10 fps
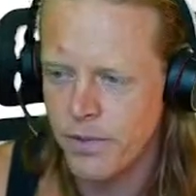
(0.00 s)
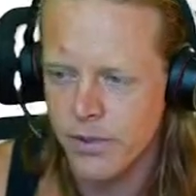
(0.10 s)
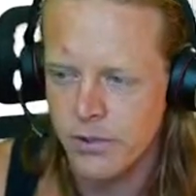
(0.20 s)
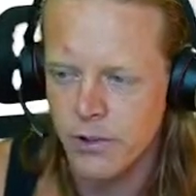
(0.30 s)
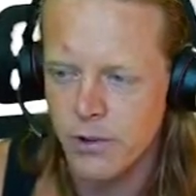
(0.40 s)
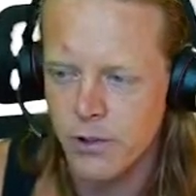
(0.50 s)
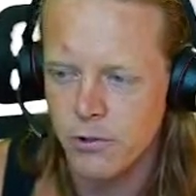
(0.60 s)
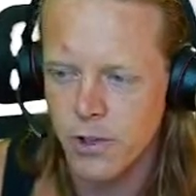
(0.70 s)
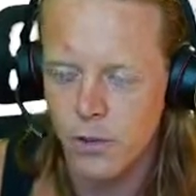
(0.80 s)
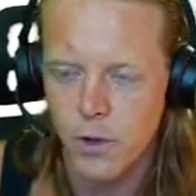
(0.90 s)
So you
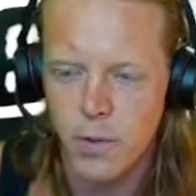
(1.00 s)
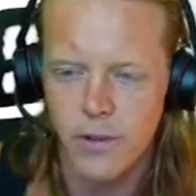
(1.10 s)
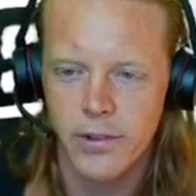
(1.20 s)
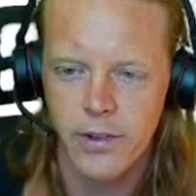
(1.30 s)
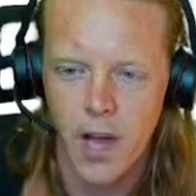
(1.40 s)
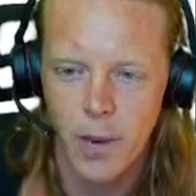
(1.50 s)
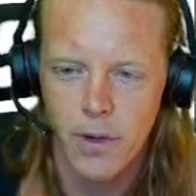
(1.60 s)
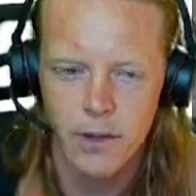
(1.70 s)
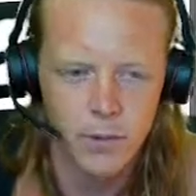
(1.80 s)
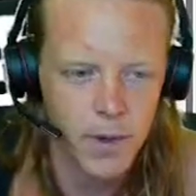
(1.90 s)
really want to be as
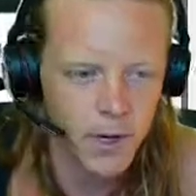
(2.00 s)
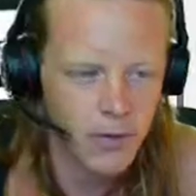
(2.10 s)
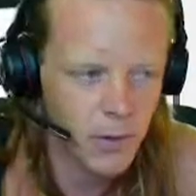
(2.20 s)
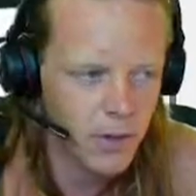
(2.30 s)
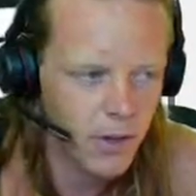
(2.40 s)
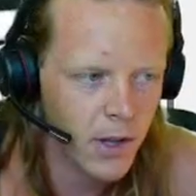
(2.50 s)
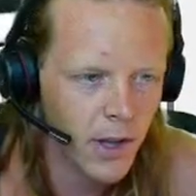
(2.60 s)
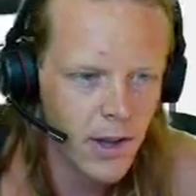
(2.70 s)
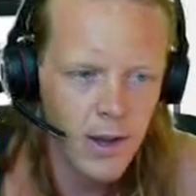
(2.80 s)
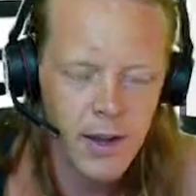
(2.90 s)
atomic as possible,
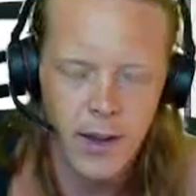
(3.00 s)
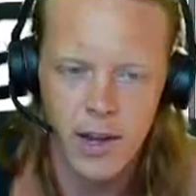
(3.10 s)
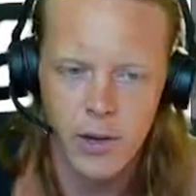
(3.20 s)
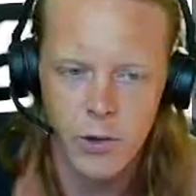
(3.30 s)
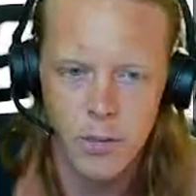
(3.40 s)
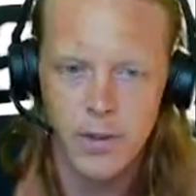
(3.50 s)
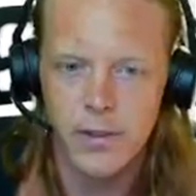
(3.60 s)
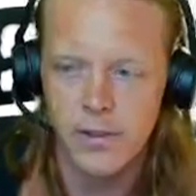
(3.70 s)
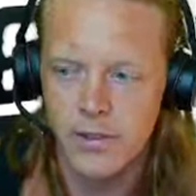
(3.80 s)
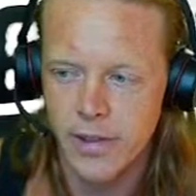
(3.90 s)
and you want to be as
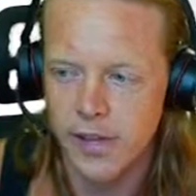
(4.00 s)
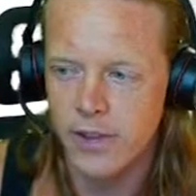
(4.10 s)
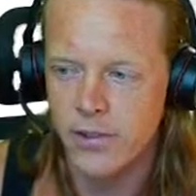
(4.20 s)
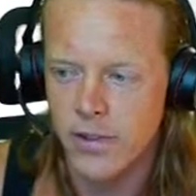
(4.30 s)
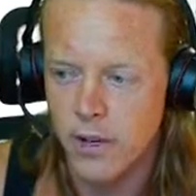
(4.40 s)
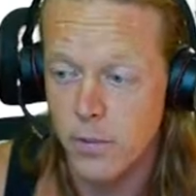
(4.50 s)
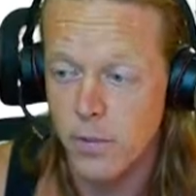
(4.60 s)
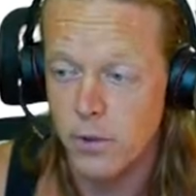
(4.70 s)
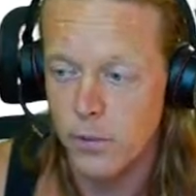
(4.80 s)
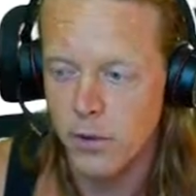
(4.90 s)
stateless and
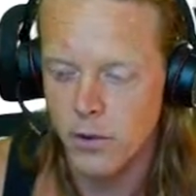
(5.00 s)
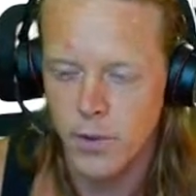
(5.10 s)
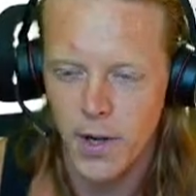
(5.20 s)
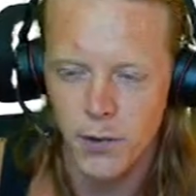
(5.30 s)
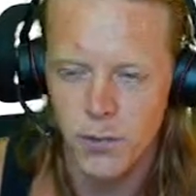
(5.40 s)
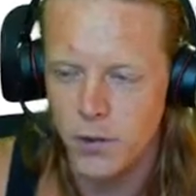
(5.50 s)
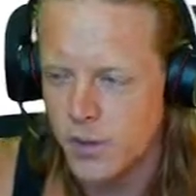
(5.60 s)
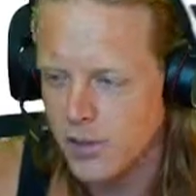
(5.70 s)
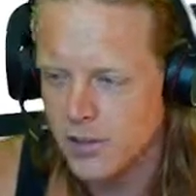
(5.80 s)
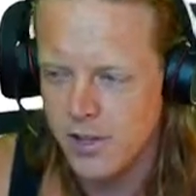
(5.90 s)
immutable as possible. You don't
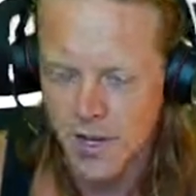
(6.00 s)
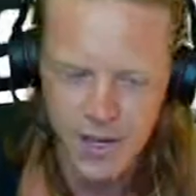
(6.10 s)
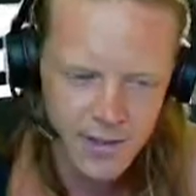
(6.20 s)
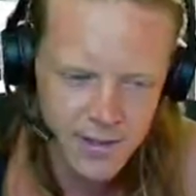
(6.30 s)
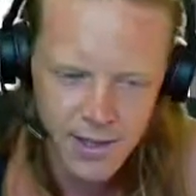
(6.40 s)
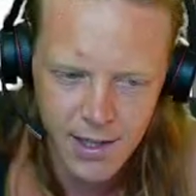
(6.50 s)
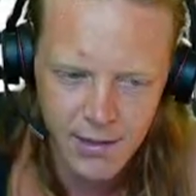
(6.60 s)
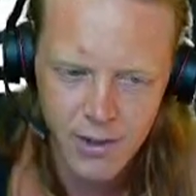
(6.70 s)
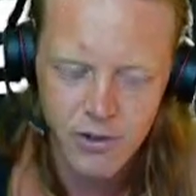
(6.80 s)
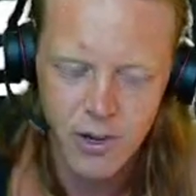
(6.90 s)
want to change any
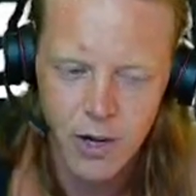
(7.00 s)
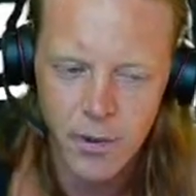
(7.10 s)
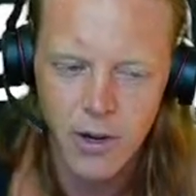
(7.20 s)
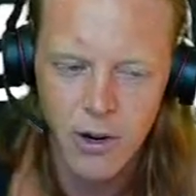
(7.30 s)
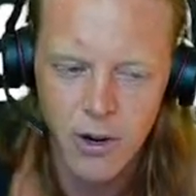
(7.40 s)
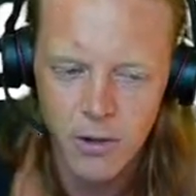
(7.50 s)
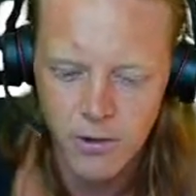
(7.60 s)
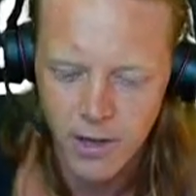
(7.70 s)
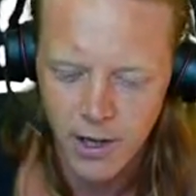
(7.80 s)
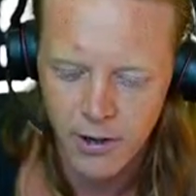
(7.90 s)
of it. Try to make all of
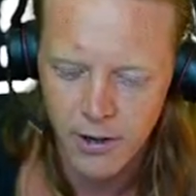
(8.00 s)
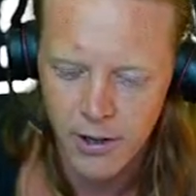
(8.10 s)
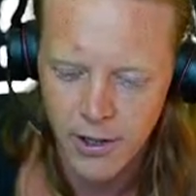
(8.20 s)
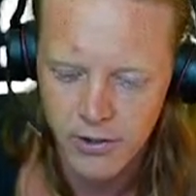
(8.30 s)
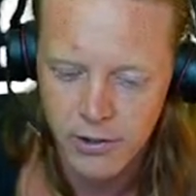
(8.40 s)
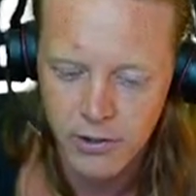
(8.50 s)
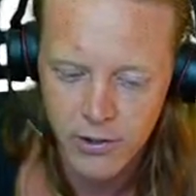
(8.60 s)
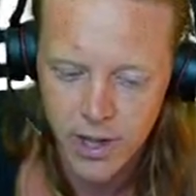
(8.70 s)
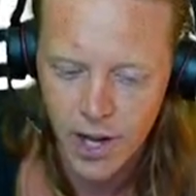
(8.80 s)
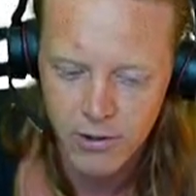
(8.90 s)
your calculations
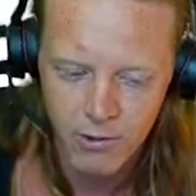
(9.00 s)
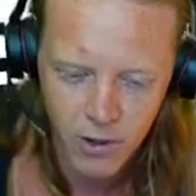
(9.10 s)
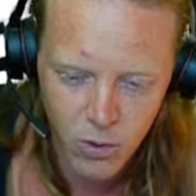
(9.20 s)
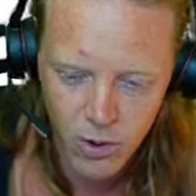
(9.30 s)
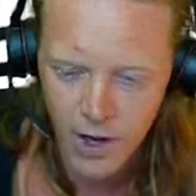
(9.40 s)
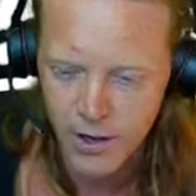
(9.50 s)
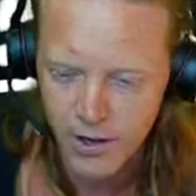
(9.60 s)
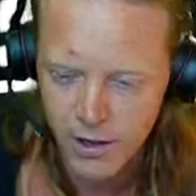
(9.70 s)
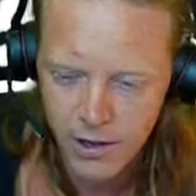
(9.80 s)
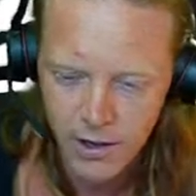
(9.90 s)
not require